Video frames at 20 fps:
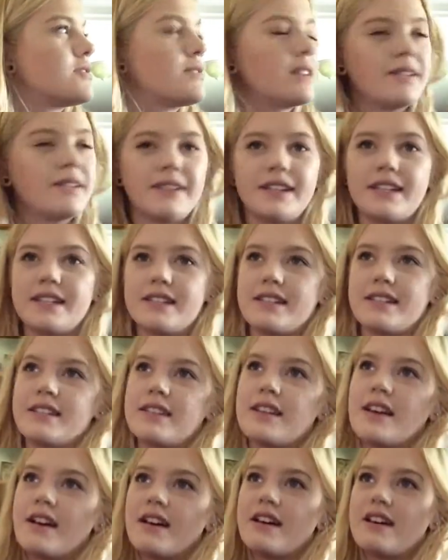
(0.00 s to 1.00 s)
anyways,
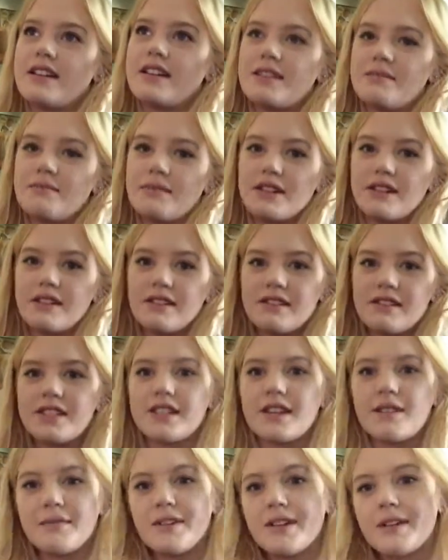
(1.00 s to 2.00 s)
in the middle of
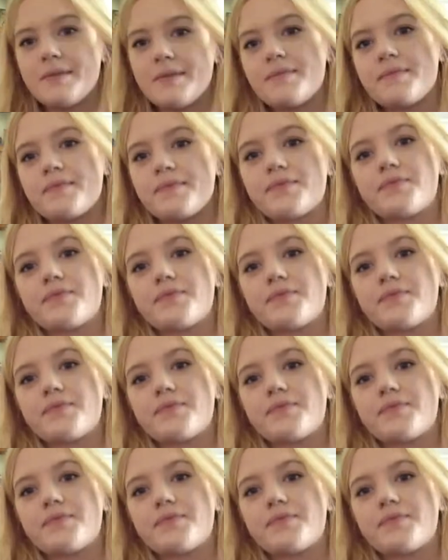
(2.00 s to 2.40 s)
summer,